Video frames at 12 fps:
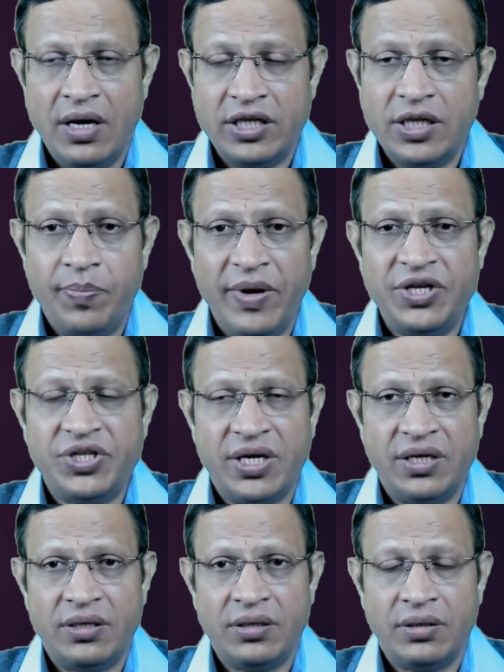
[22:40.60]
the
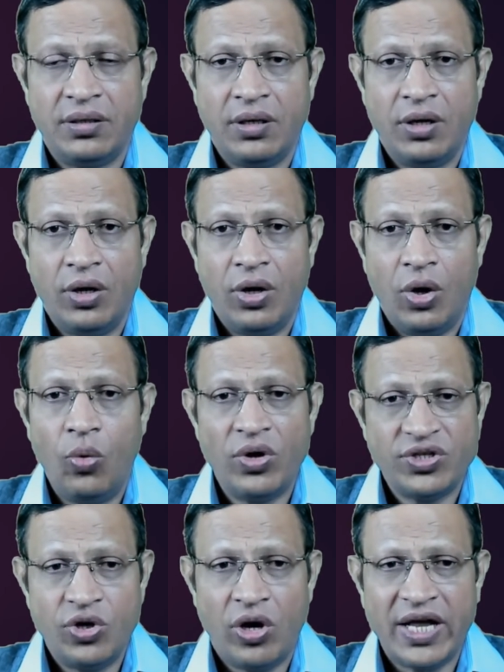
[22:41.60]
patient
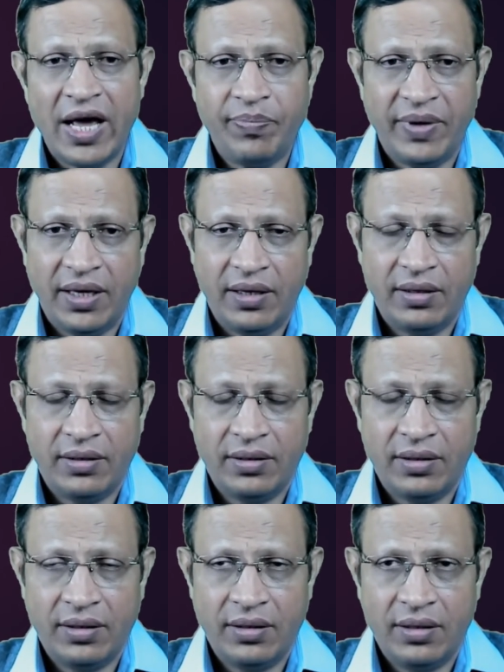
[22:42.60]
was not happy.
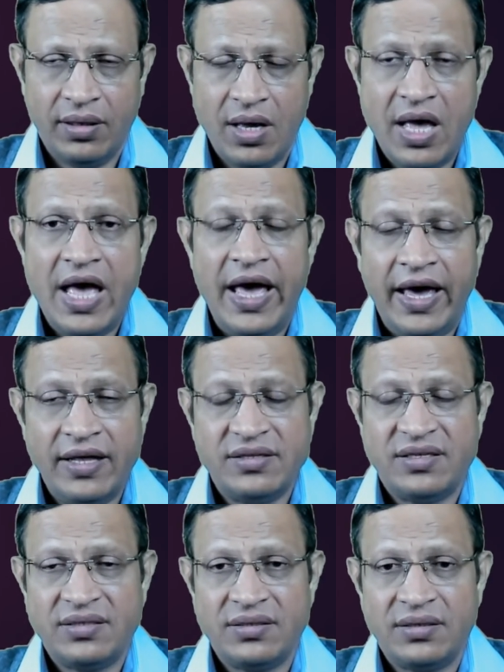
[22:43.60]

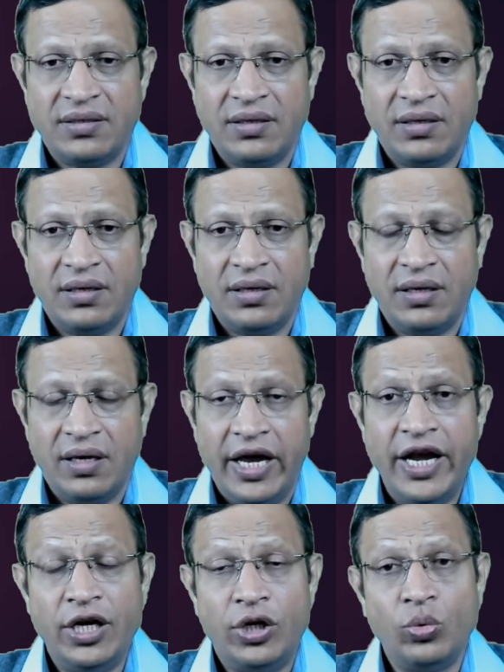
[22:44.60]
Hence,
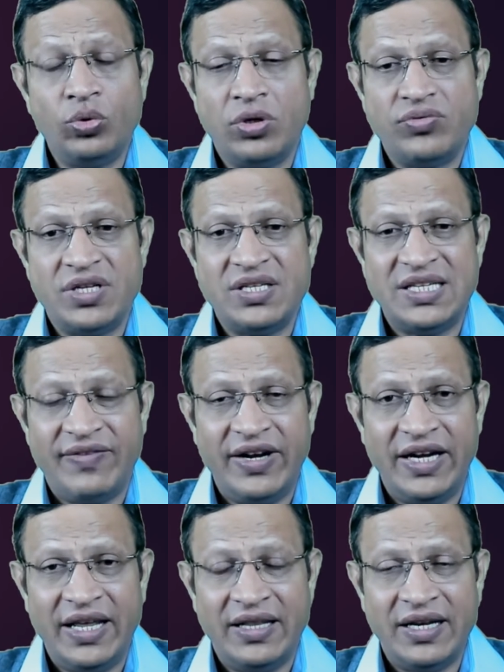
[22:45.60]
in
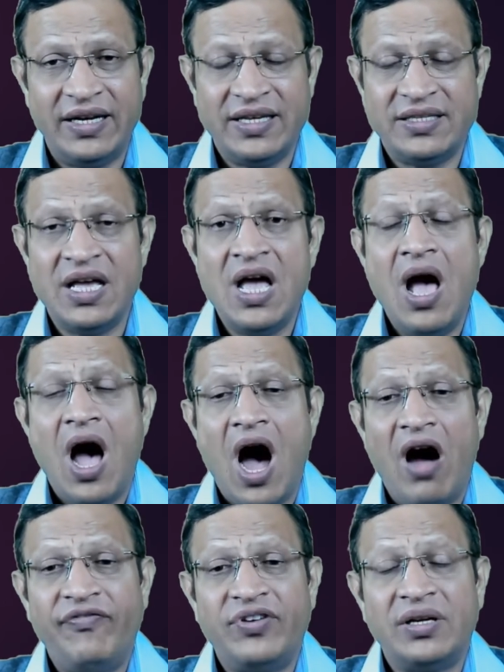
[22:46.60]
2017, that is
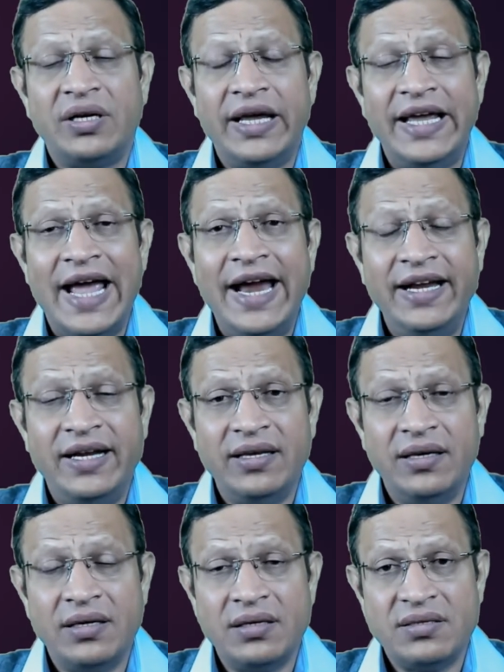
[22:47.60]
after eight
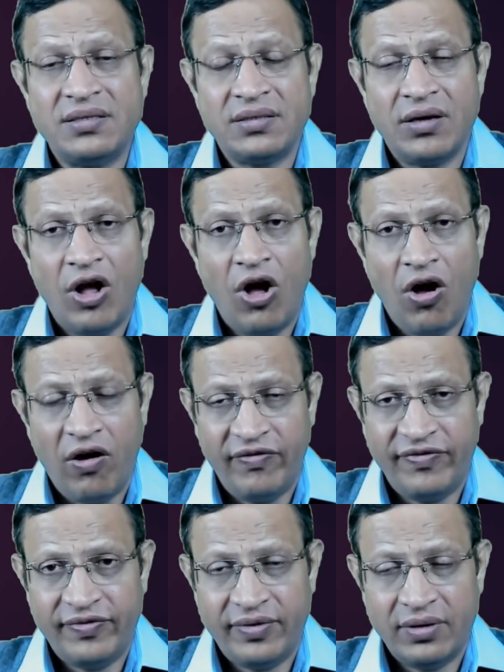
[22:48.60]
years
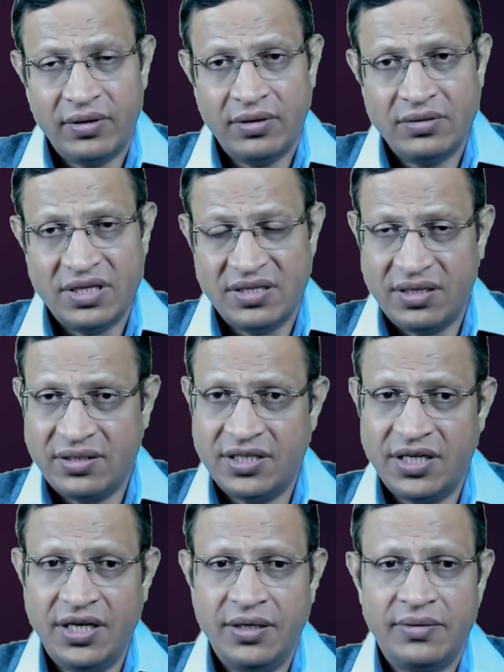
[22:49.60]
of the
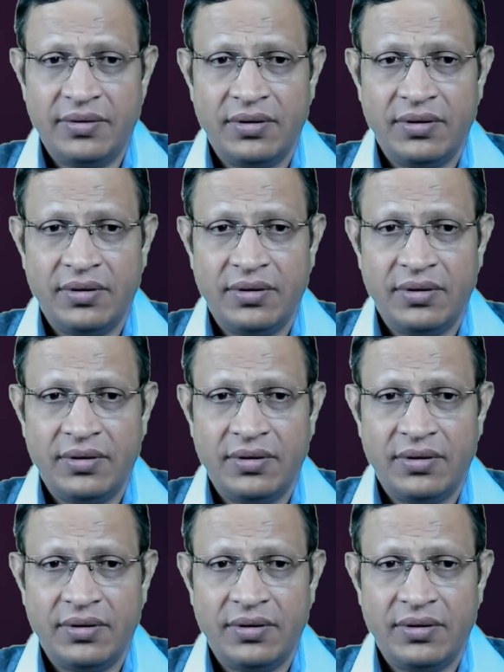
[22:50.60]
surgery,